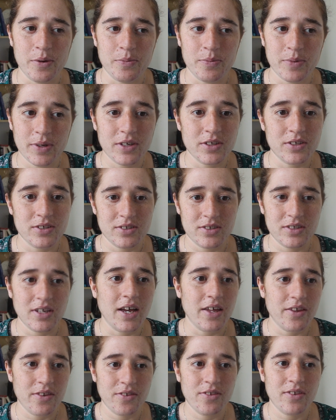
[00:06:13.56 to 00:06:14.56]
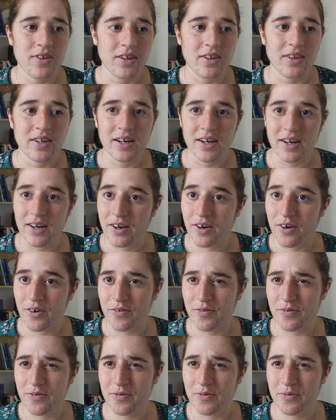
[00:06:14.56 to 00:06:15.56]
because I don't think there are
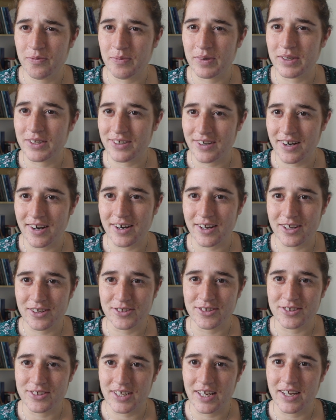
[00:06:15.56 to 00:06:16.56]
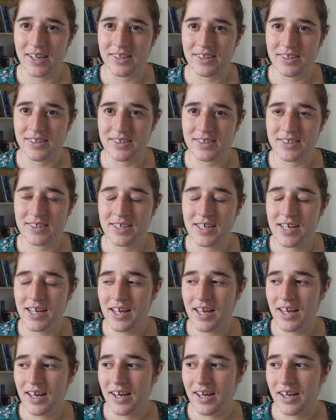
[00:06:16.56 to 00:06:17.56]
enough matriarchal societies,
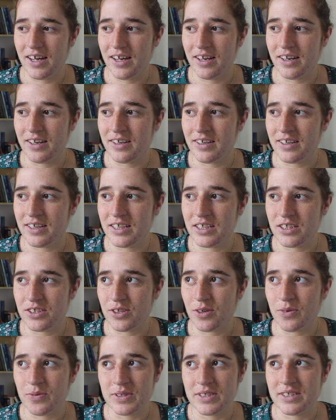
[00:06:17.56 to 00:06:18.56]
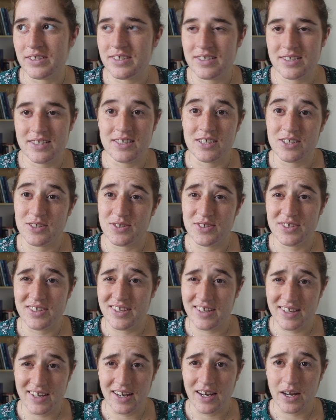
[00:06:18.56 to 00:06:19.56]
and it's always interesting to see
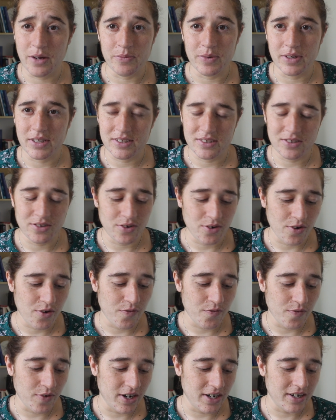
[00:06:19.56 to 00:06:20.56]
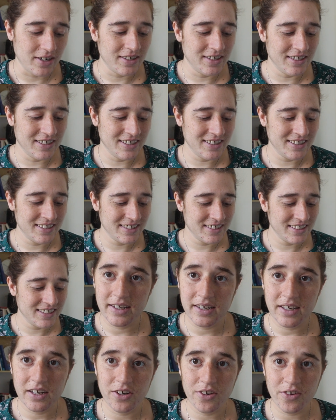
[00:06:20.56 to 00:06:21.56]
the dynamics of one.
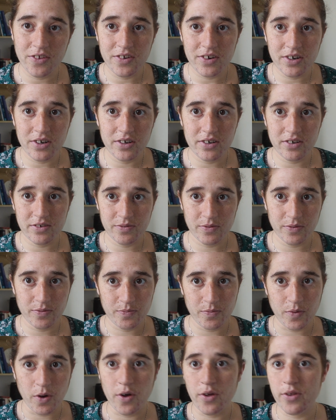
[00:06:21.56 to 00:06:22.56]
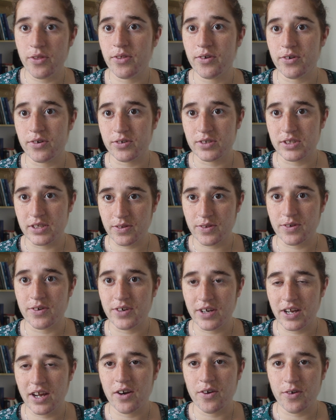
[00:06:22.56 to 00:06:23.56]
Then another author, South
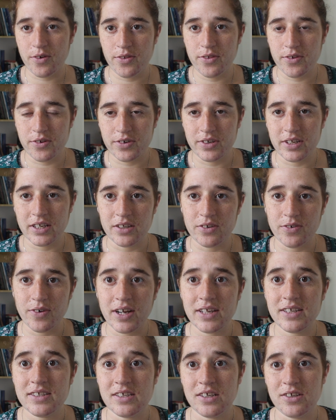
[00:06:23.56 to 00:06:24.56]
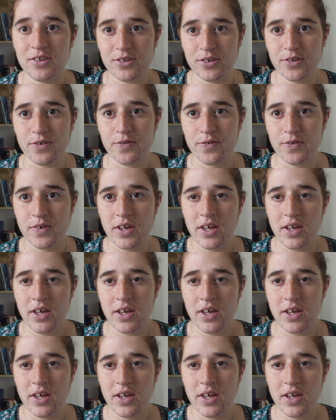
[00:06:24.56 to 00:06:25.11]
Korean author, that writes a lot of